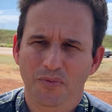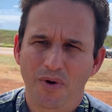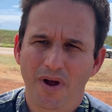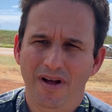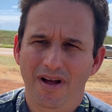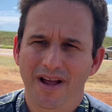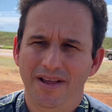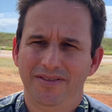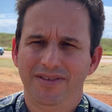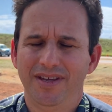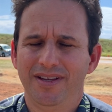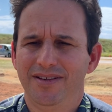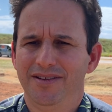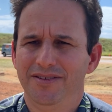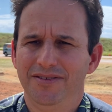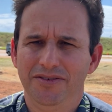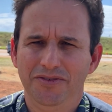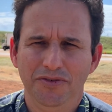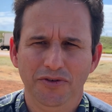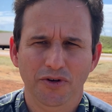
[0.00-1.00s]
Well, I think,
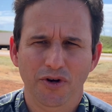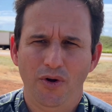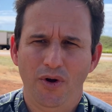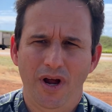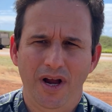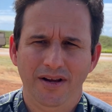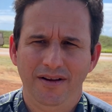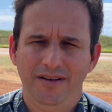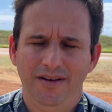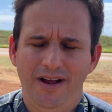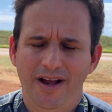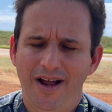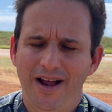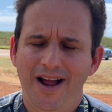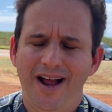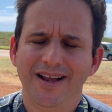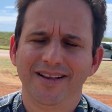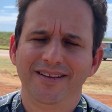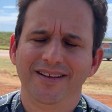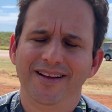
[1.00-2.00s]
you know,
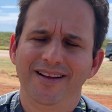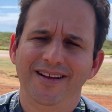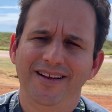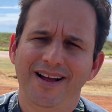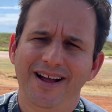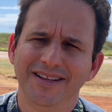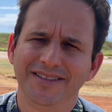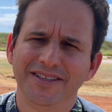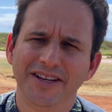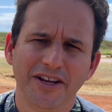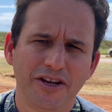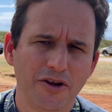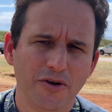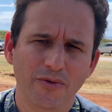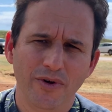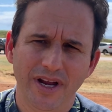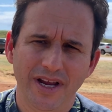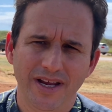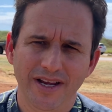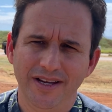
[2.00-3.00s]
I take
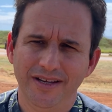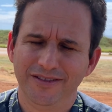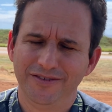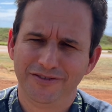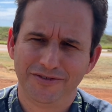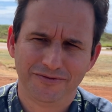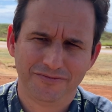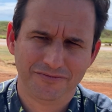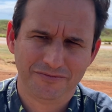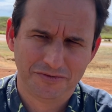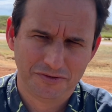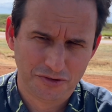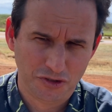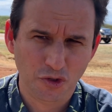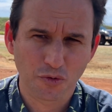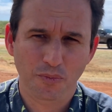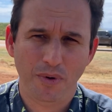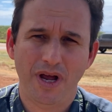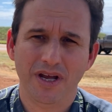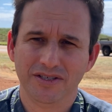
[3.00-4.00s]
away
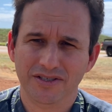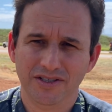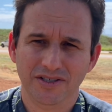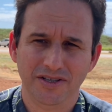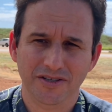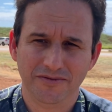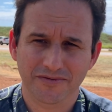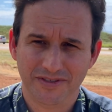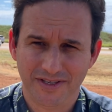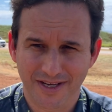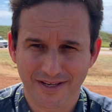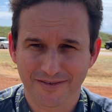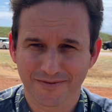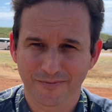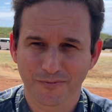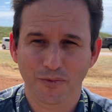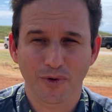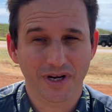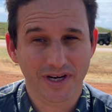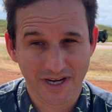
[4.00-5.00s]
two positives
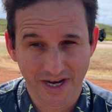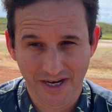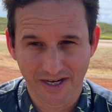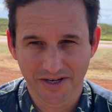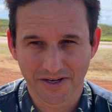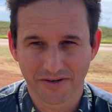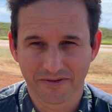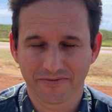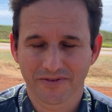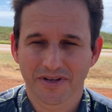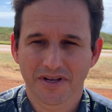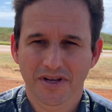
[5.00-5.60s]
and one negative.